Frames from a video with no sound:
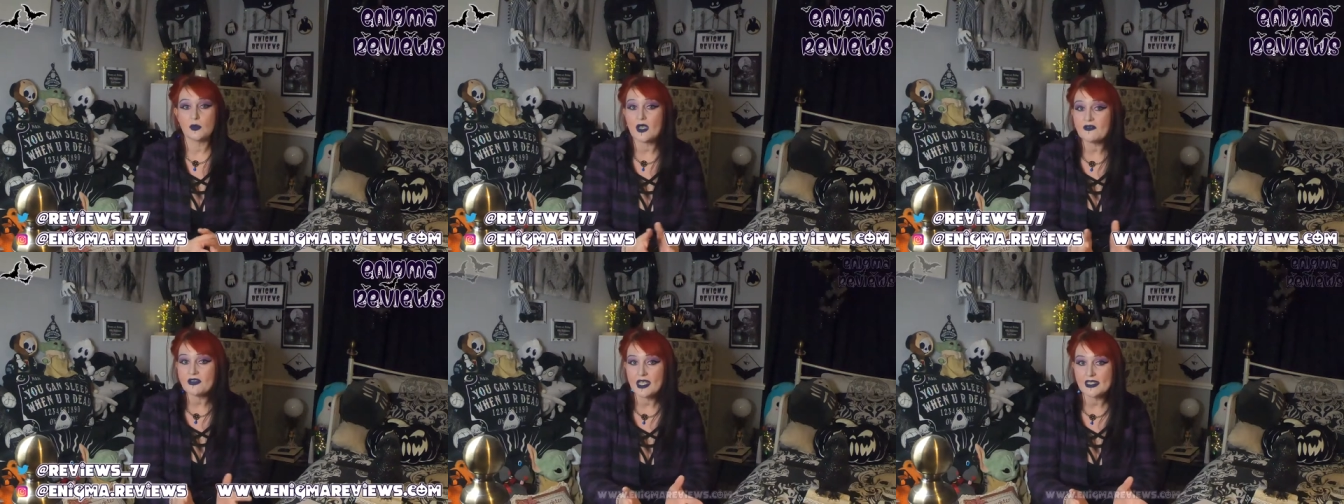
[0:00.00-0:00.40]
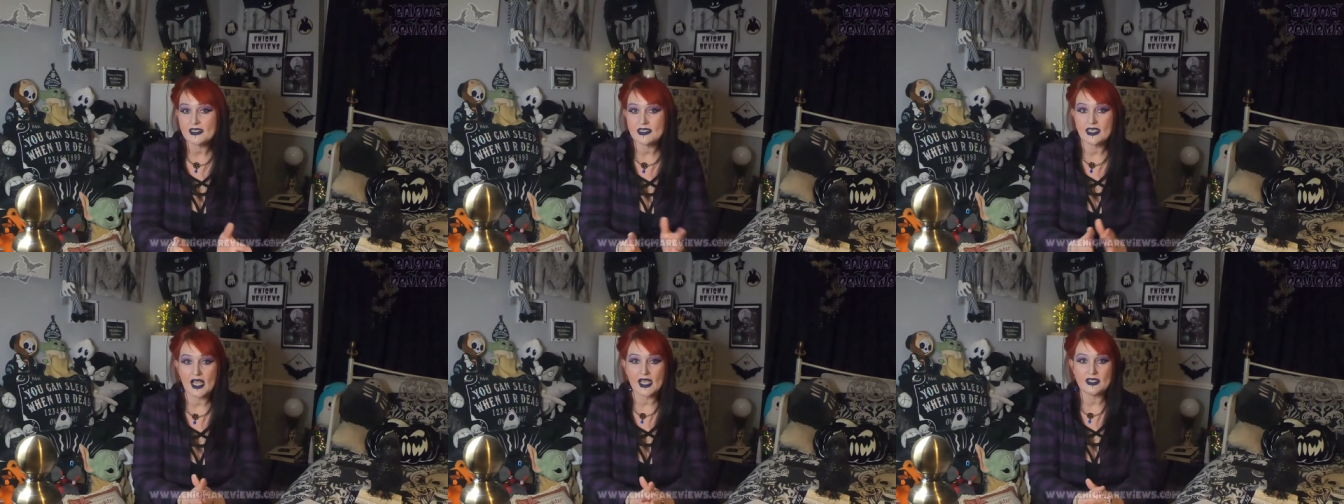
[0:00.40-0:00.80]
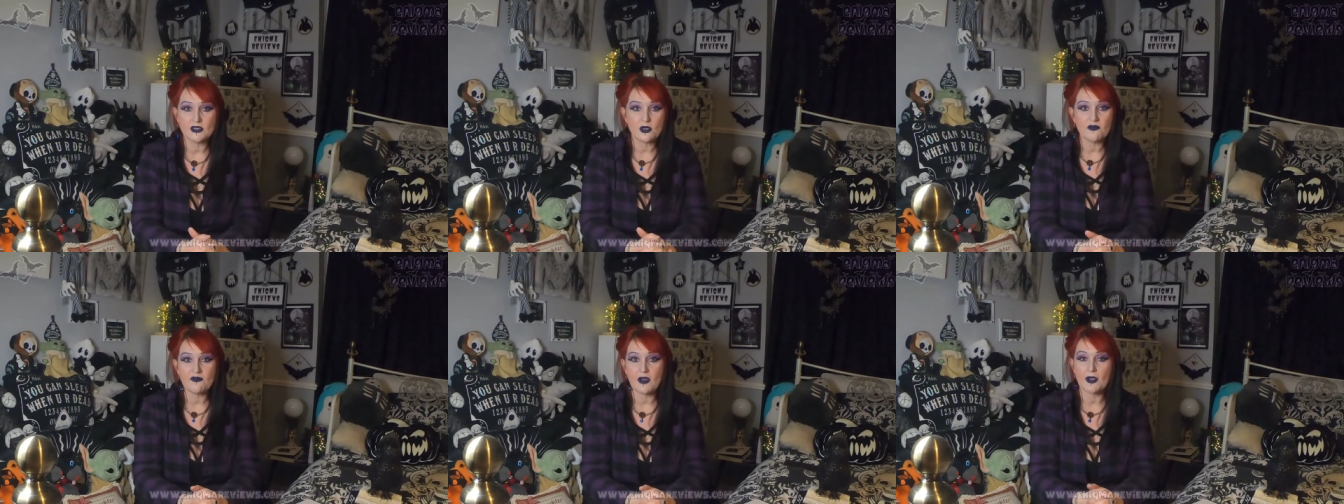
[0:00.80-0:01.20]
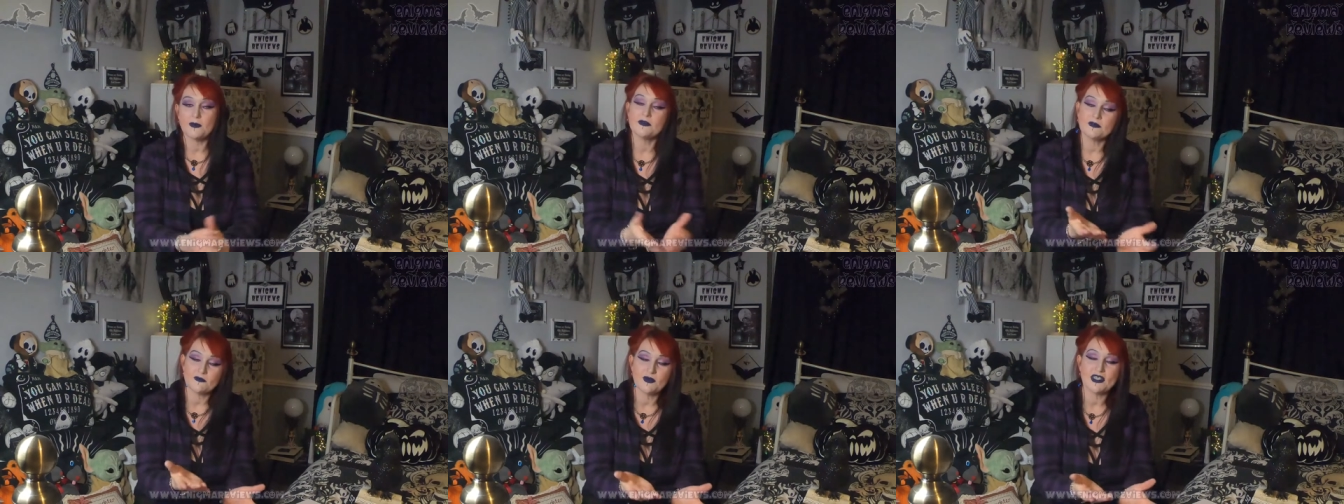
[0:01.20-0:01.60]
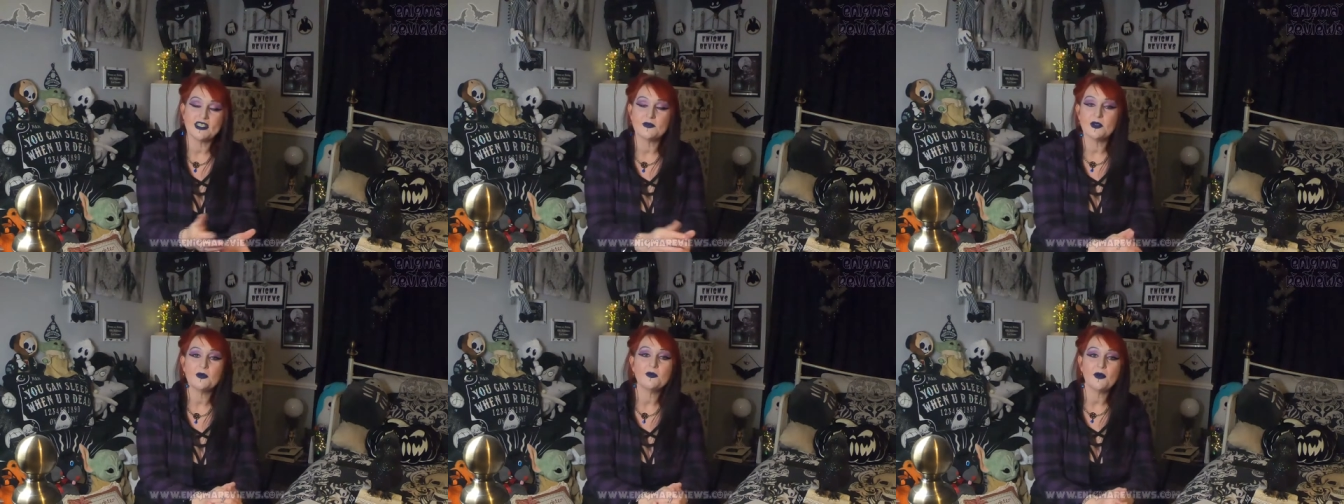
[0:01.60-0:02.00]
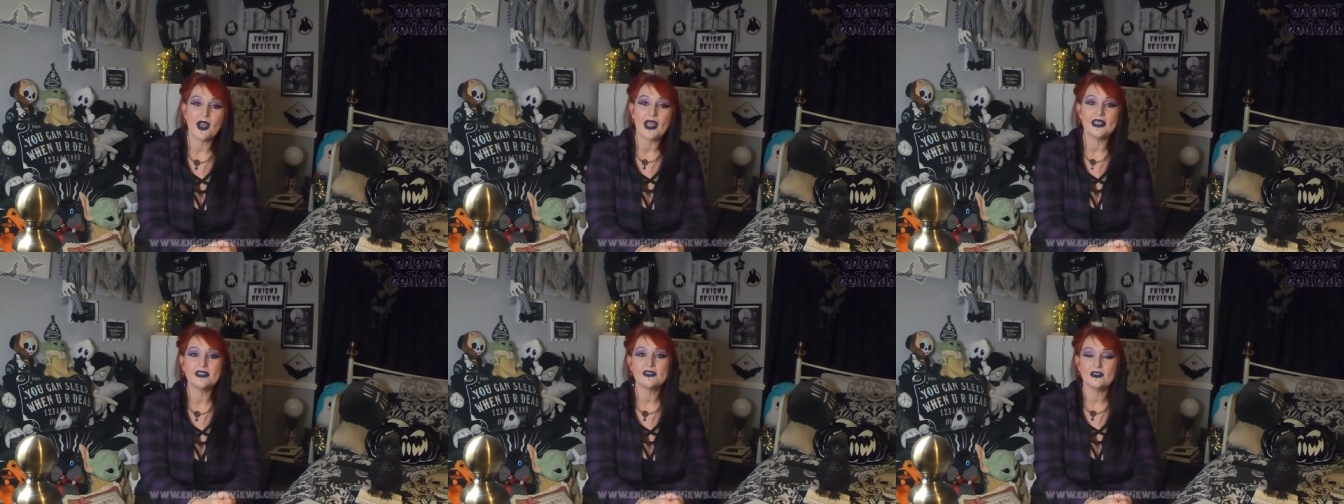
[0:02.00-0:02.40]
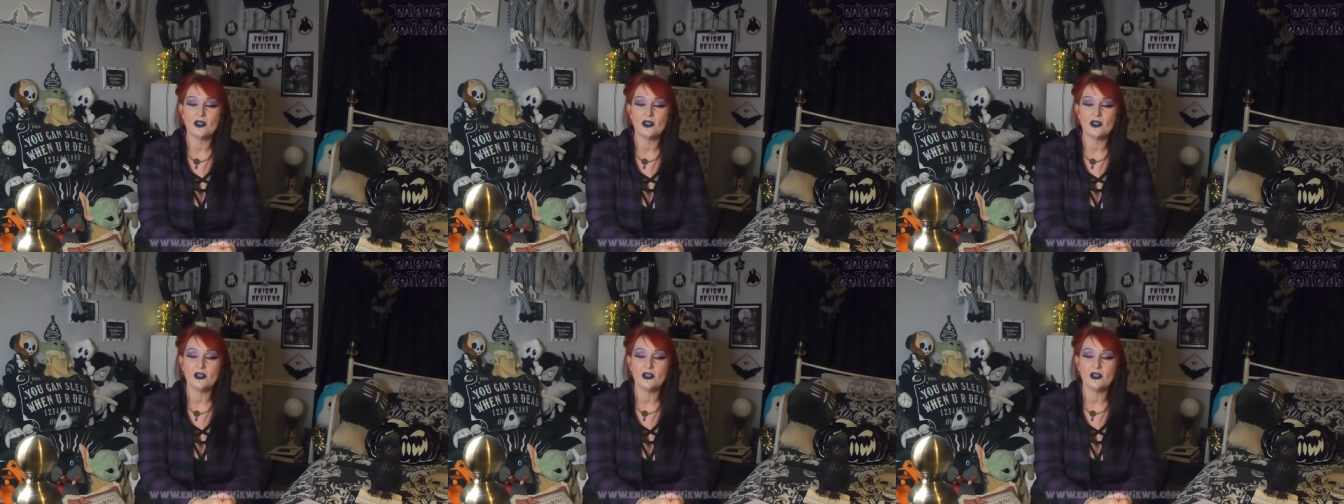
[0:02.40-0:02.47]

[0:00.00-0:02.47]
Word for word: £12.99, so I thought it was a reasonable price.